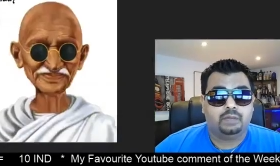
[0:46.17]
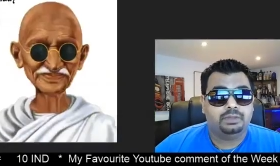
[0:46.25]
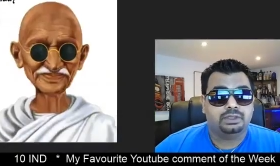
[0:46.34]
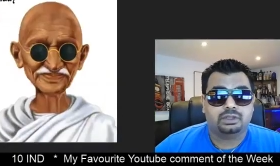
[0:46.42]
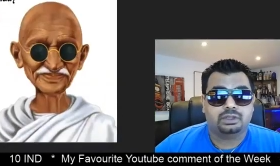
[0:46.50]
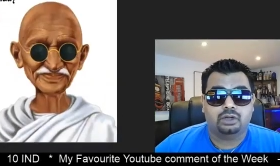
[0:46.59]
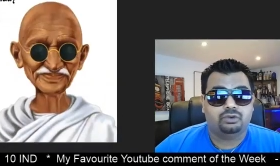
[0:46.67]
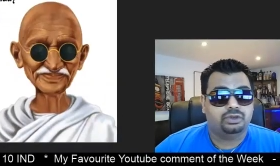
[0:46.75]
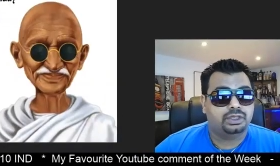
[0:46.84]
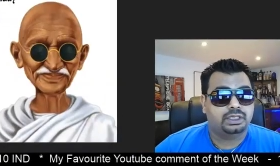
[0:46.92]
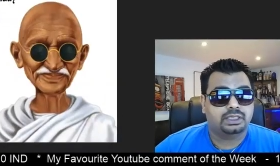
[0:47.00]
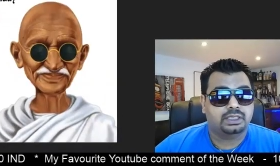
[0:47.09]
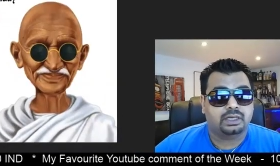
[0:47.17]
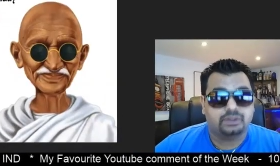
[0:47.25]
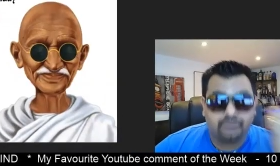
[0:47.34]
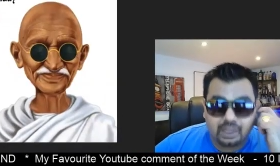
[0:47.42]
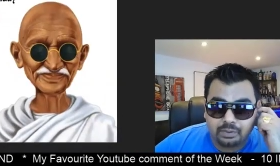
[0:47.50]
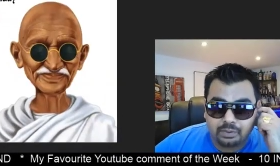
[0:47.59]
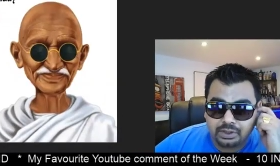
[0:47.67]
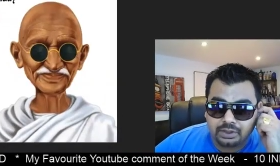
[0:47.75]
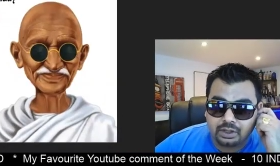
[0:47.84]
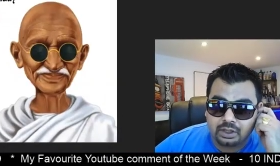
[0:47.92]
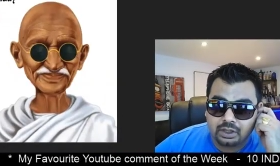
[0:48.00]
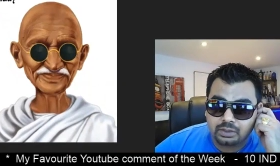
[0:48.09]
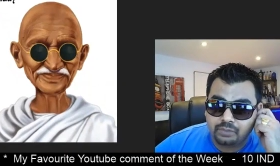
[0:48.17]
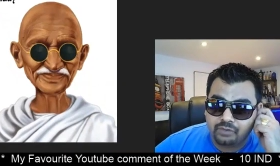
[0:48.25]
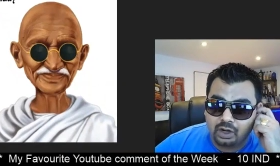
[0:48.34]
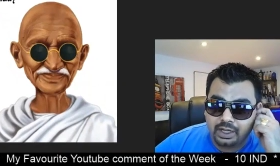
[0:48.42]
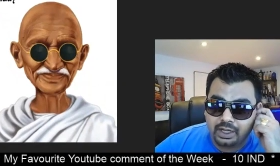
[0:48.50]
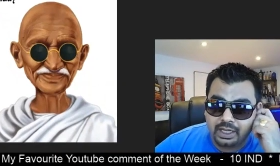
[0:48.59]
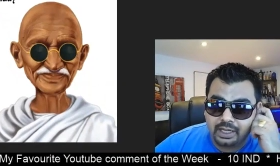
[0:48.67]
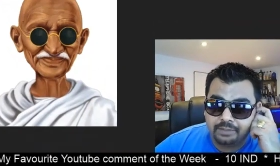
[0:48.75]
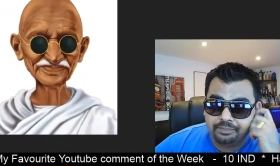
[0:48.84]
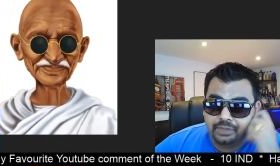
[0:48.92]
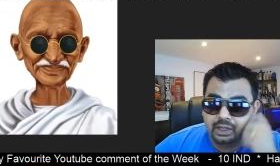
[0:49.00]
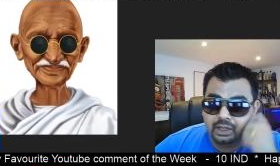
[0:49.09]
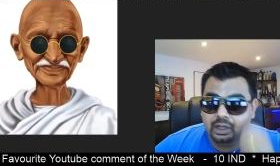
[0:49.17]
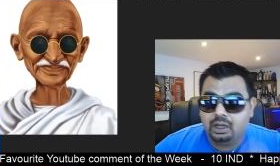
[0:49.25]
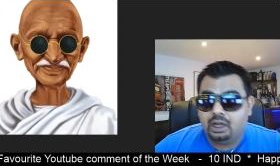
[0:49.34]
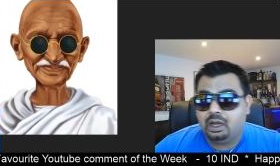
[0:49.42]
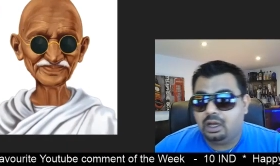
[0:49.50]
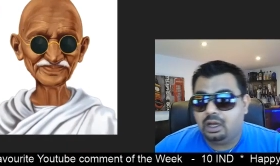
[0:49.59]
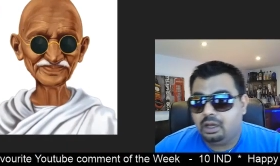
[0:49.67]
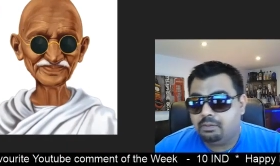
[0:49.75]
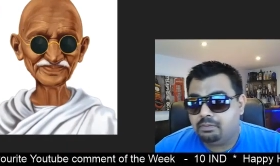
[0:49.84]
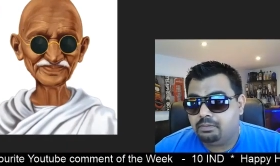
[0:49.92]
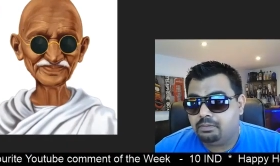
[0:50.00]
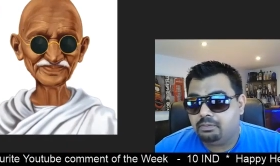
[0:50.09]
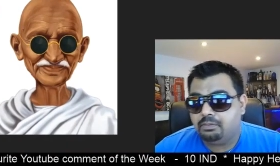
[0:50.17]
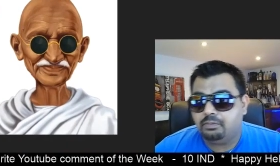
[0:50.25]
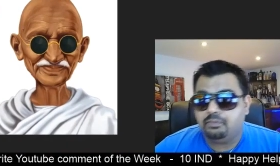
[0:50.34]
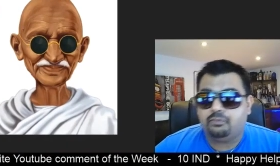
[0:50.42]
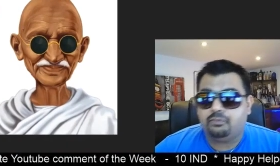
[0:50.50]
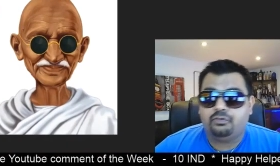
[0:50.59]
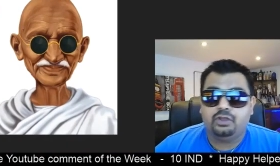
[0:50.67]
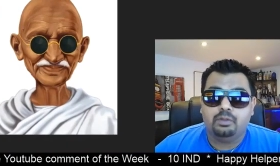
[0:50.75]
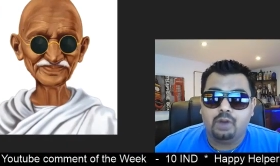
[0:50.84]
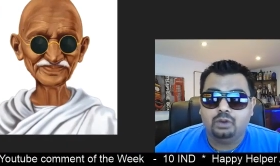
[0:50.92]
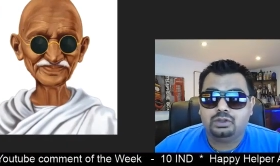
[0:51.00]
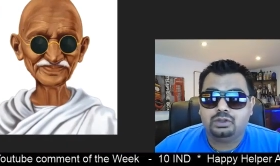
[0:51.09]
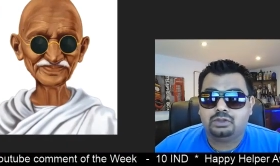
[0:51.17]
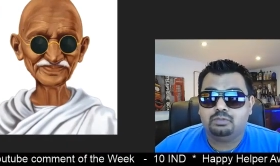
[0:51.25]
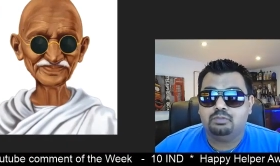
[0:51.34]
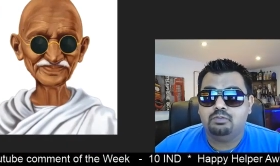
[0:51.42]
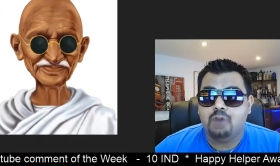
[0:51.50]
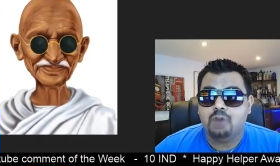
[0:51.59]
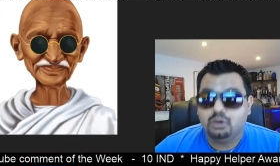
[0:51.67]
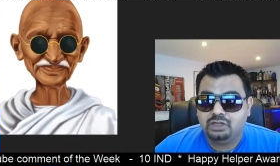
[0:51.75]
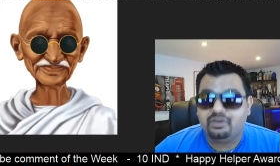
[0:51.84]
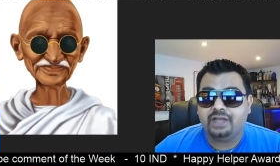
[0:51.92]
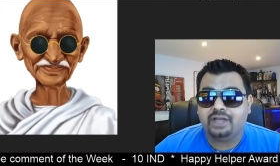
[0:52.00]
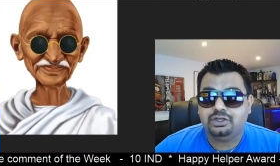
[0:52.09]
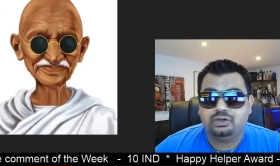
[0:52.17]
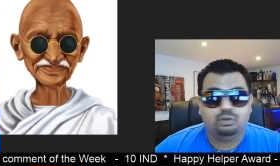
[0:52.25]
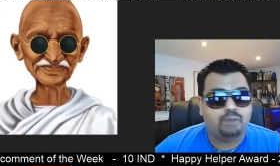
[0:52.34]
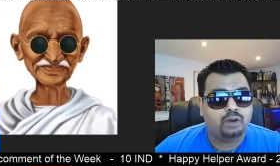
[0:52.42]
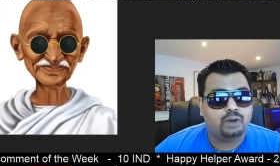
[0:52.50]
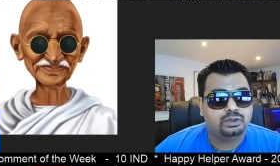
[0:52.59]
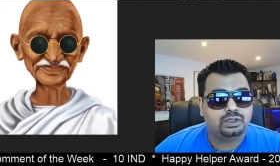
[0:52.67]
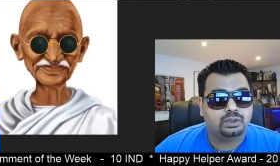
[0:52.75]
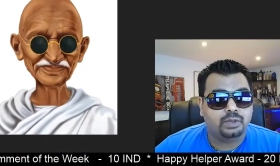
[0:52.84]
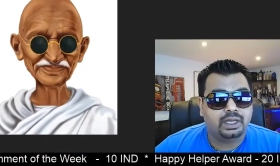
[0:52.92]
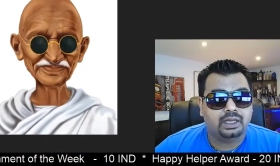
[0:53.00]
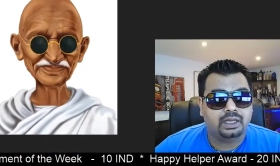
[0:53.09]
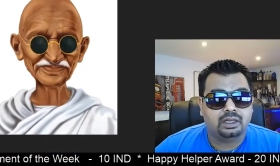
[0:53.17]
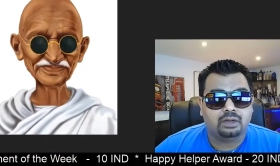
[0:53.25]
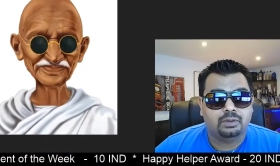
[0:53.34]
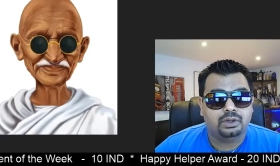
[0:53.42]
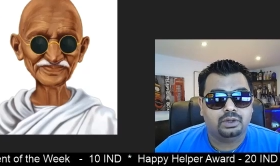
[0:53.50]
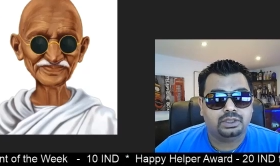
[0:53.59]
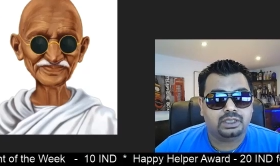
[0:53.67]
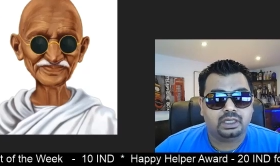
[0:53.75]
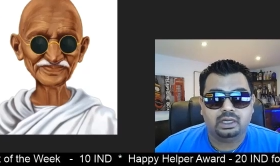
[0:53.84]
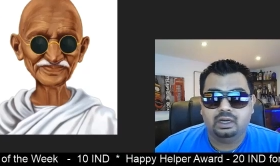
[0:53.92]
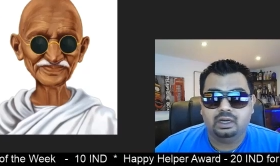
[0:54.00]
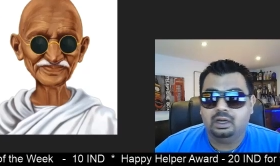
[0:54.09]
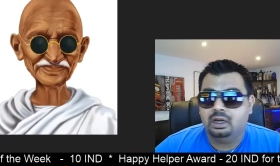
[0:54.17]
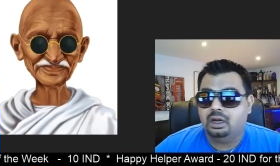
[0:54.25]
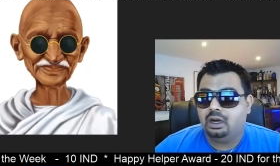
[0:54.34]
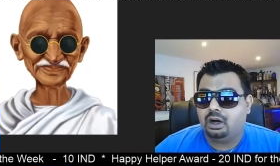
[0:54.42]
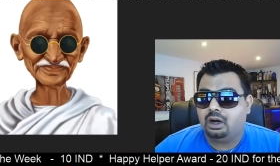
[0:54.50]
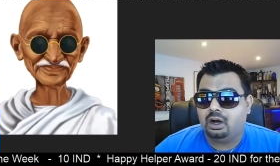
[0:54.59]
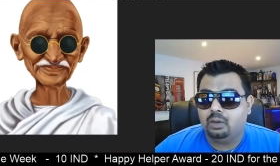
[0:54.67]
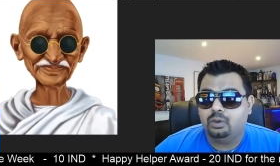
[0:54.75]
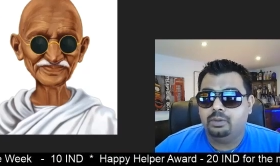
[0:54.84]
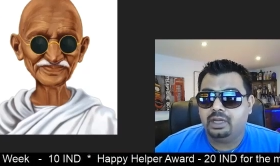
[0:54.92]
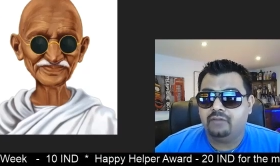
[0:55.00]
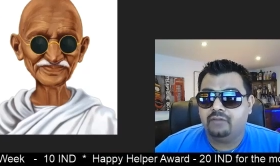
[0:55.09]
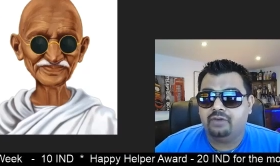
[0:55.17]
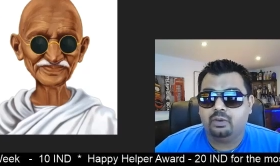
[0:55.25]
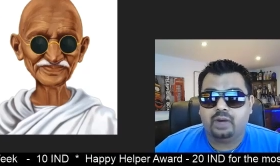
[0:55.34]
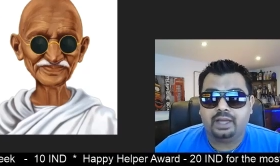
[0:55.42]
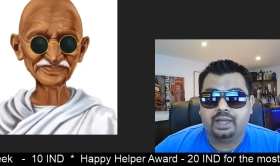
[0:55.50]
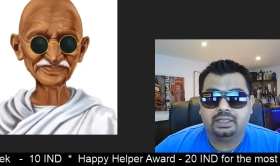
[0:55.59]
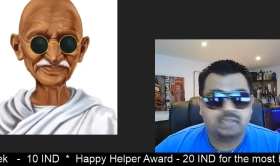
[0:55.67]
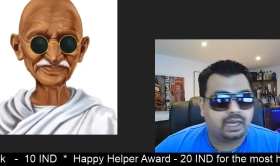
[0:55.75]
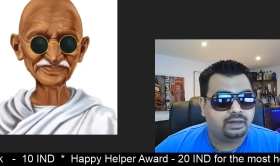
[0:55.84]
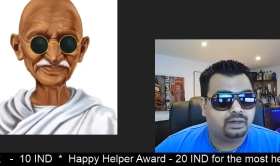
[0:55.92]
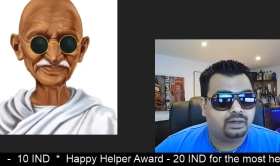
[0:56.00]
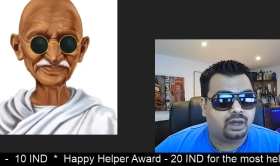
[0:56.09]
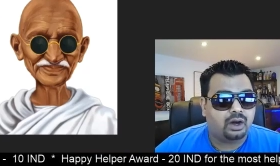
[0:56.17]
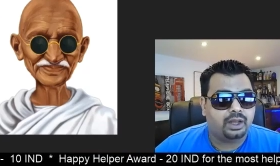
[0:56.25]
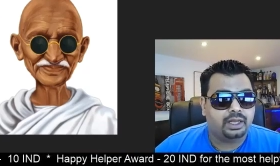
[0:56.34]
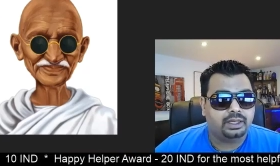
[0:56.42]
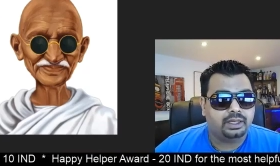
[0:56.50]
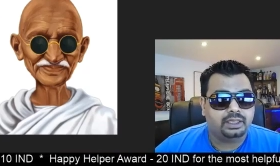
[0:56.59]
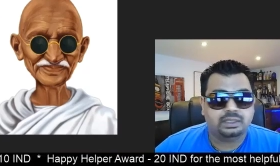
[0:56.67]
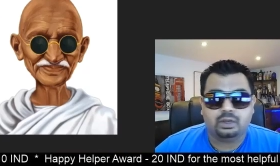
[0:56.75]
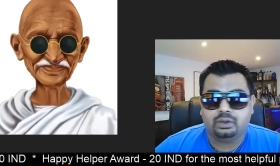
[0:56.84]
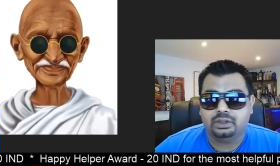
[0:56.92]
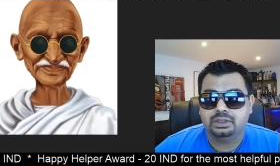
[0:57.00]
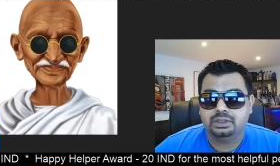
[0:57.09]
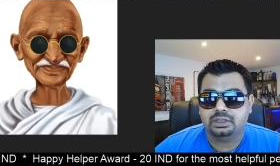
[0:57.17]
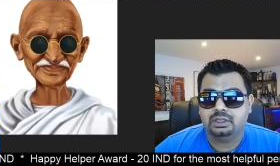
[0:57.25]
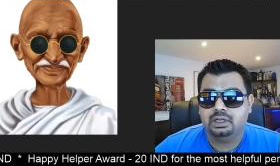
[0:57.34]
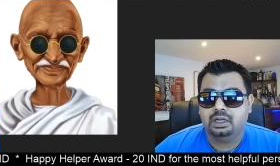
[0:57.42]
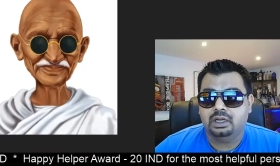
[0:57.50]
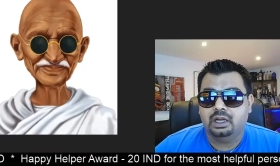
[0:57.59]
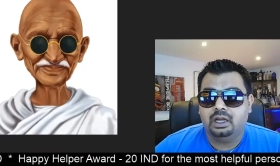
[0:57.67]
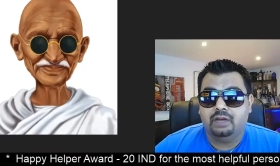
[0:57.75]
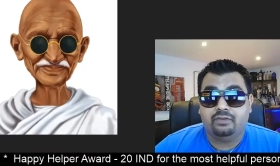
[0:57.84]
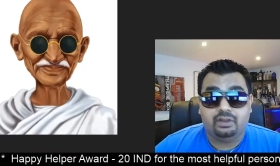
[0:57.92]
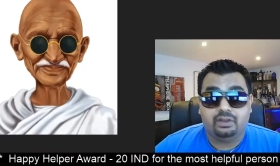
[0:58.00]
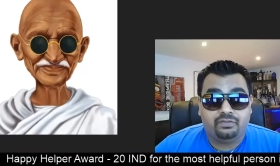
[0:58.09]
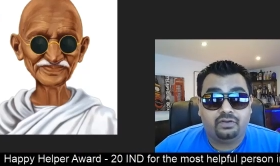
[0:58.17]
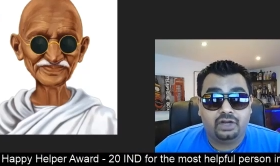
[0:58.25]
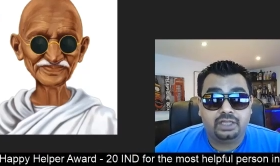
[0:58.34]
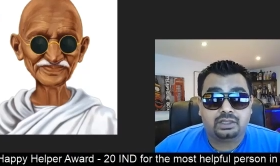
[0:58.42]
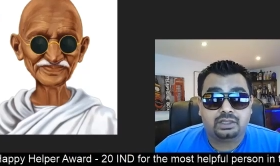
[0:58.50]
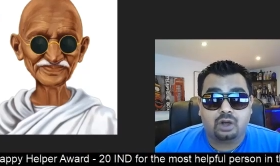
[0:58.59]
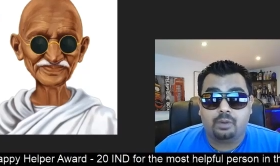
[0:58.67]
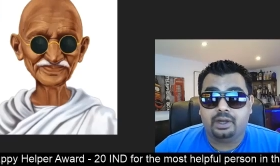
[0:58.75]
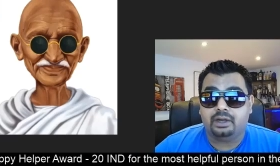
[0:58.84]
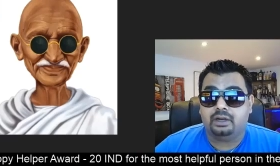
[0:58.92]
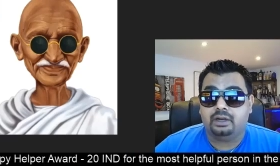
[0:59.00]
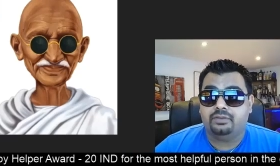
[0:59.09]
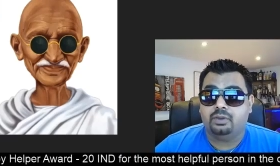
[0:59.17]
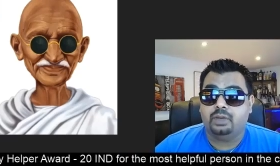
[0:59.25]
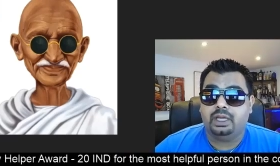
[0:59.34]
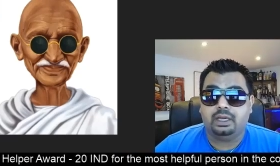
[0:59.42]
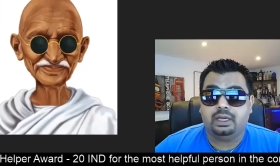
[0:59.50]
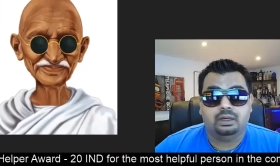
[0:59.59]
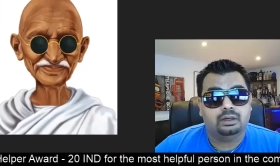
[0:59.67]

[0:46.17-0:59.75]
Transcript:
Speaker 1: just go through the details of that with you guys. We've got here, for the most motivational post of the week in the community, I will be giving away 10 IND tokens. For the funniest comment of the week,